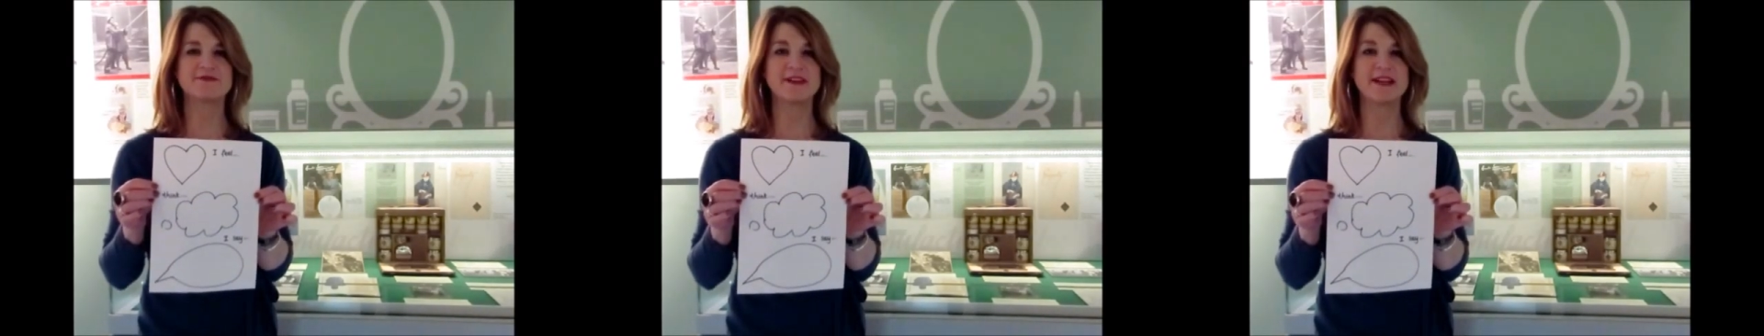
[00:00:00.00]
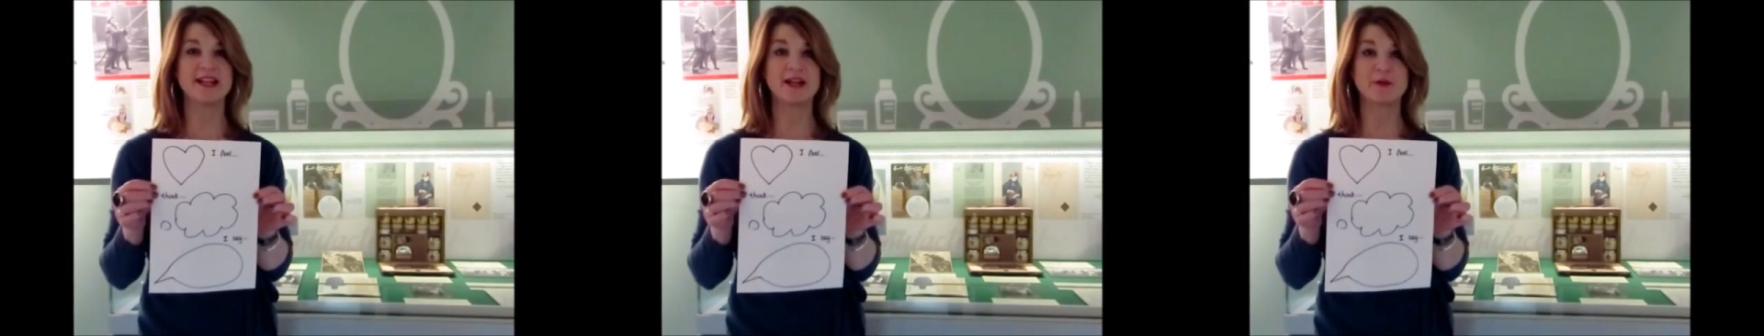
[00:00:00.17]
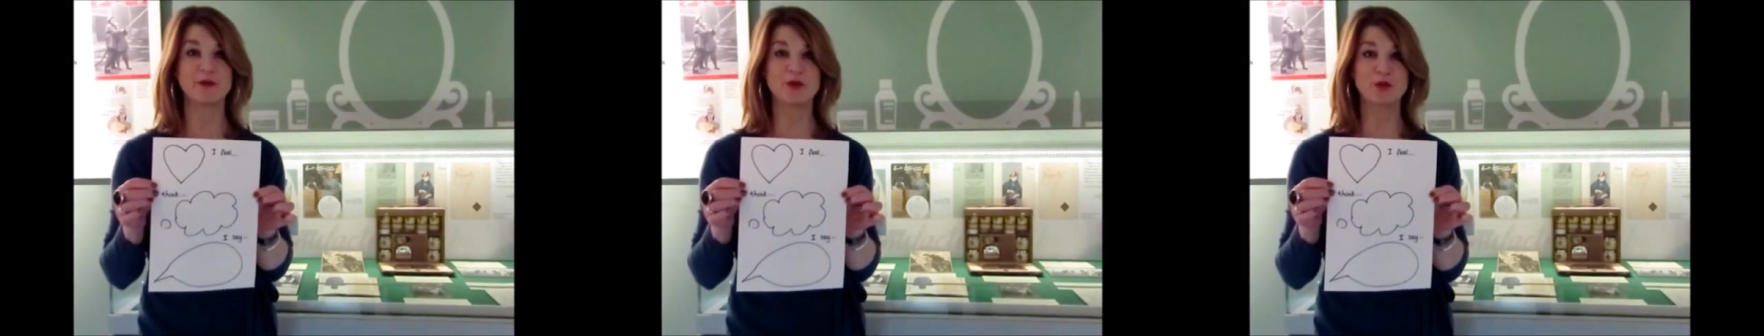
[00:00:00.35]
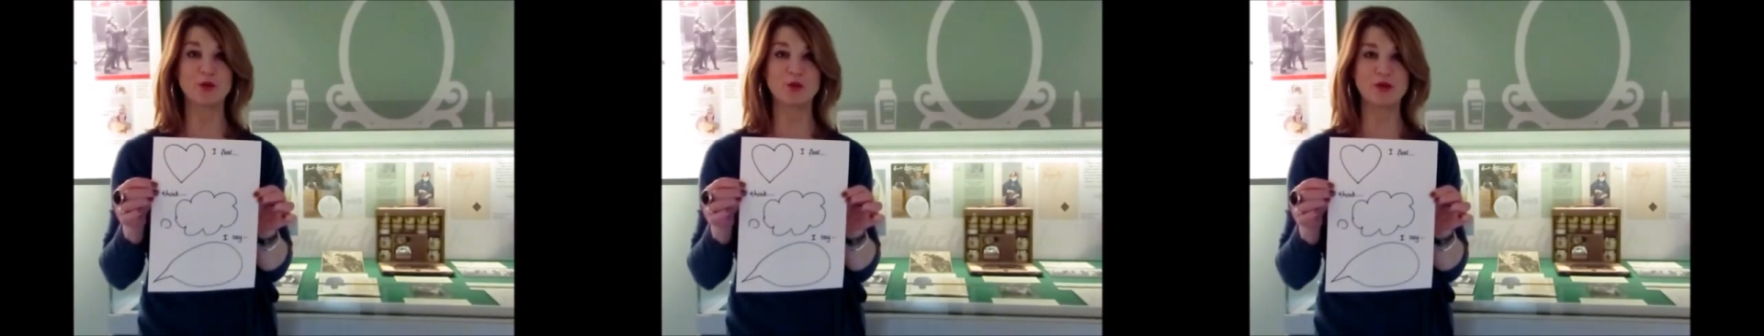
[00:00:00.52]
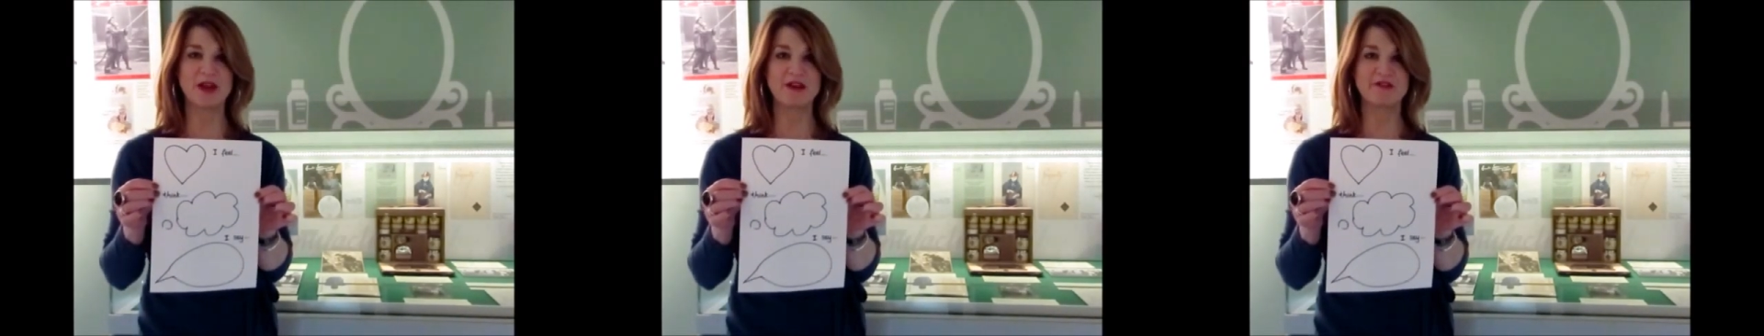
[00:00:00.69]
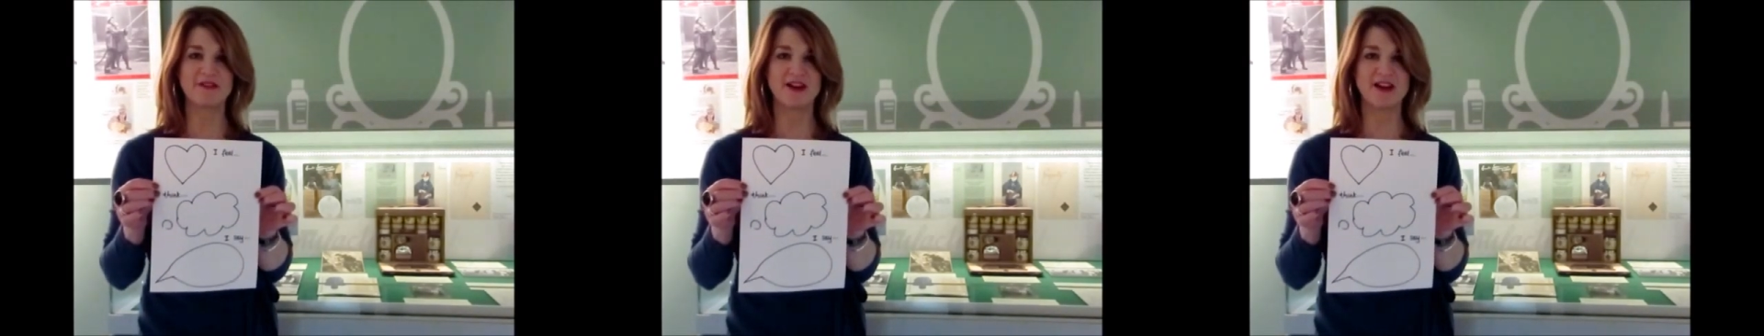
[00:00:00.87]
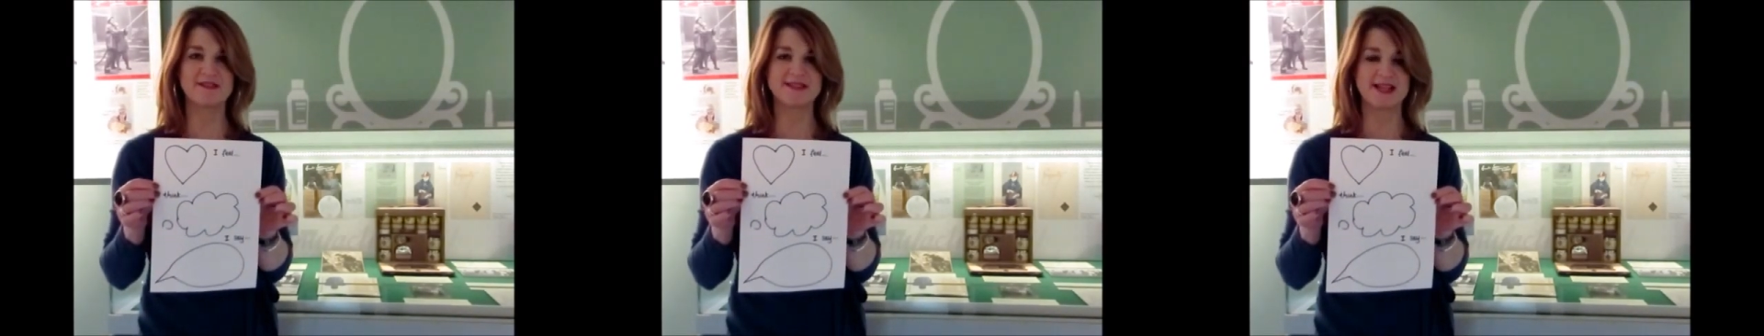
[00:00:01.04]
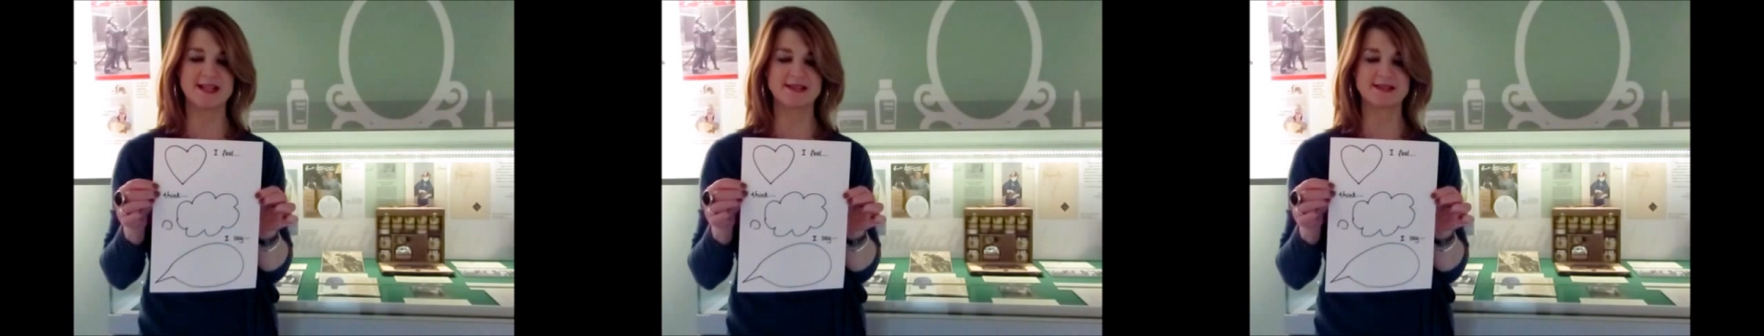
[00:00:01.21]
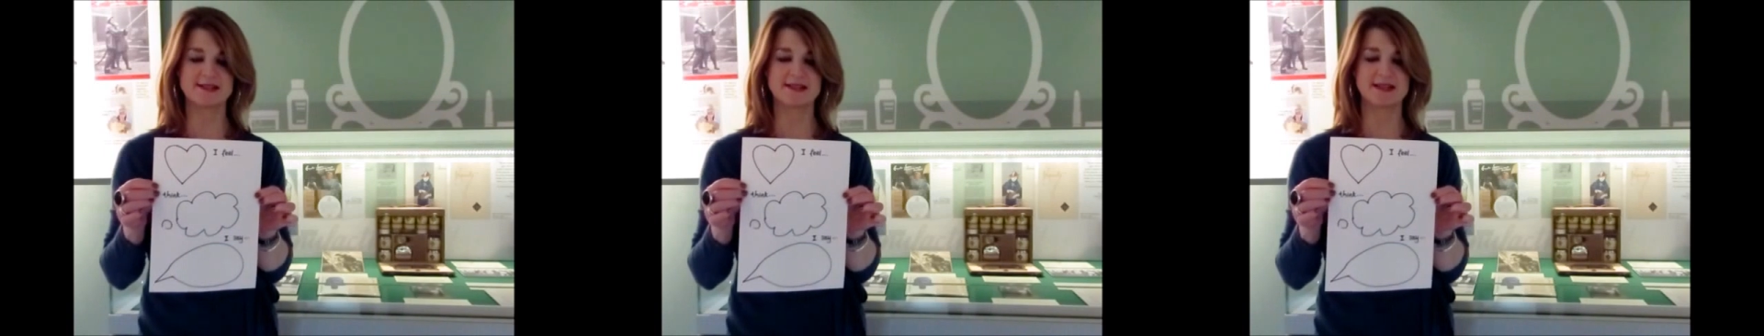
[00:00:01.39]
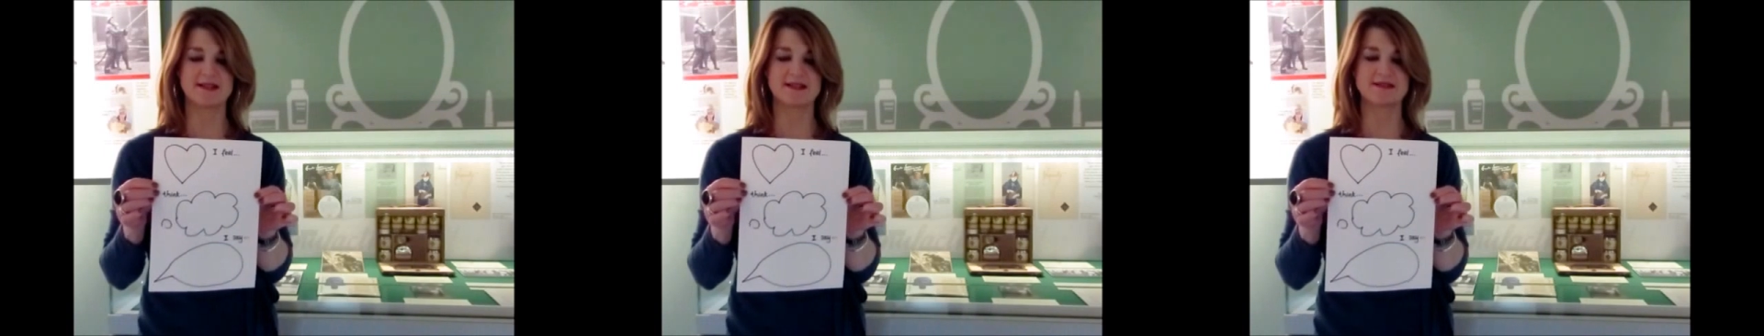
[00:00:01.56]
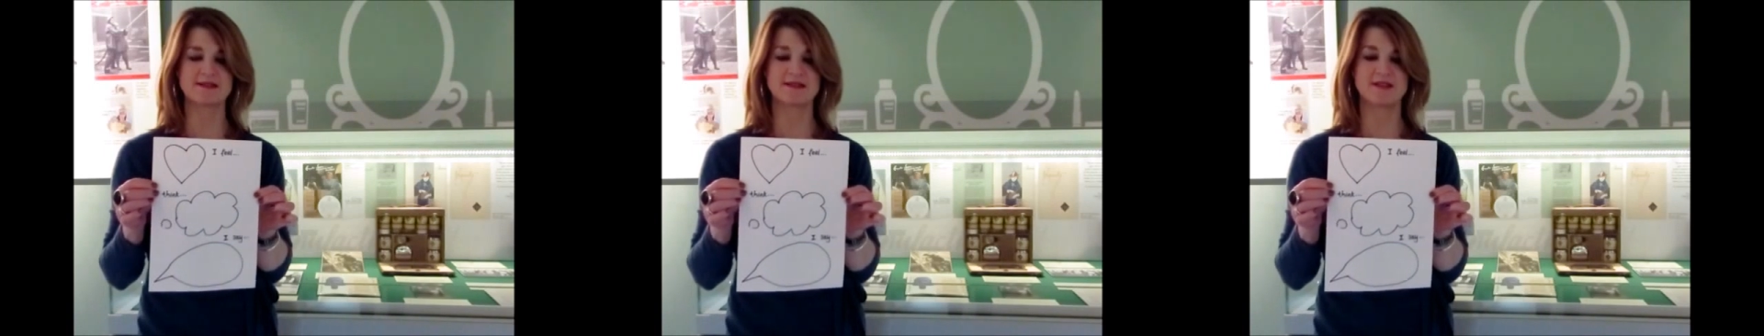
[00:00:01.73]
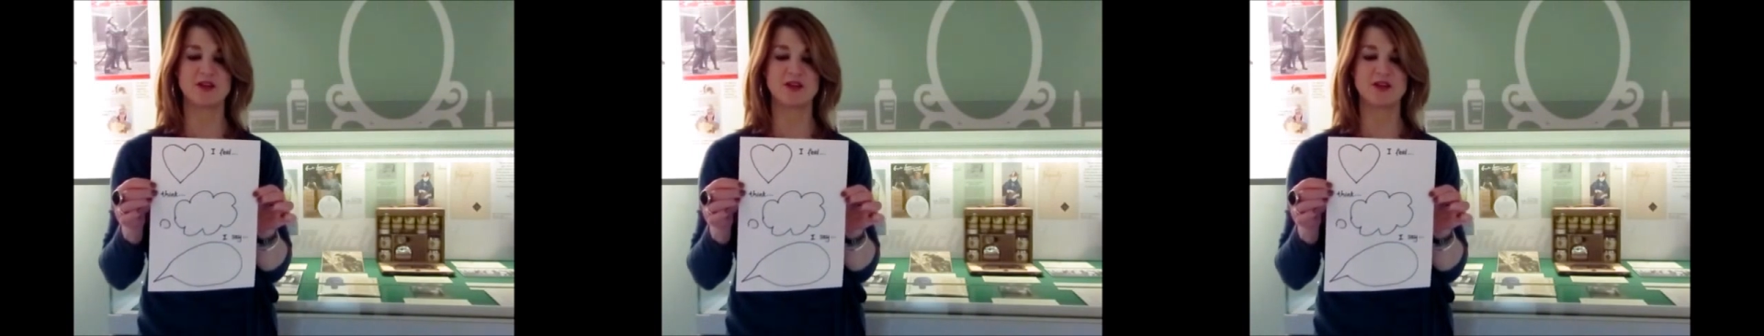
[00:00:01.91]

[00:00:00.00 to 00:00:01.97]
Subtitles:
feeling with all their five senses.